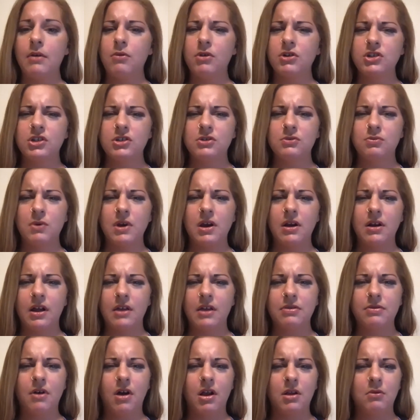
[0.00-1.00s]
which is weird. I
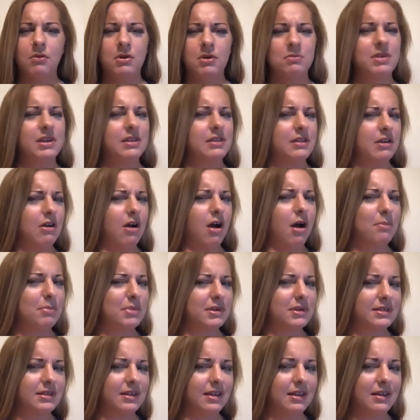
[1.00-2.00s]
thought it would be the
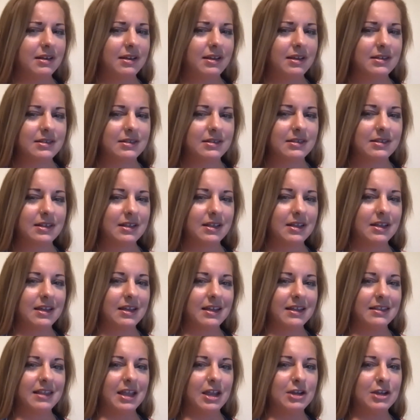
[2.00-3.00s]
opposite because
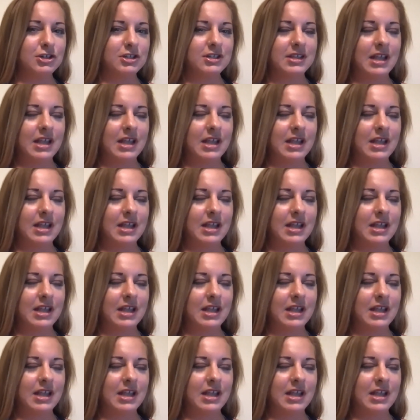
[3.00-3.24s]
they just